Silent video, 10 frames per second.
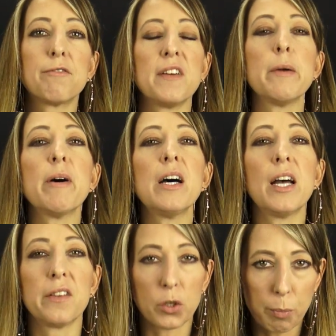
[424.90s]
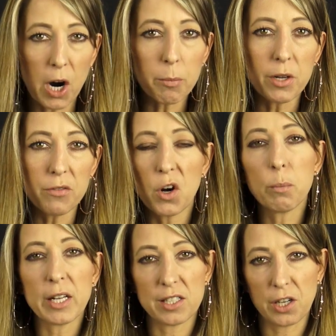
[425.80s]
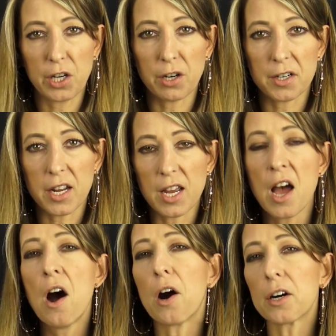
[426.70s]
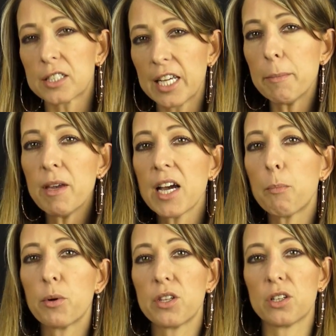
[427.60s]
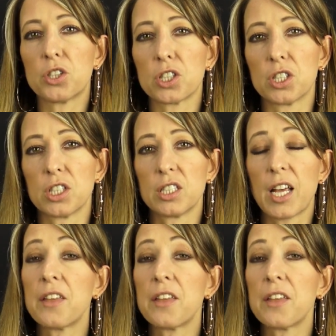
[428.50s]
FEMA and the Department of Homeland Security are teaming up with your churches,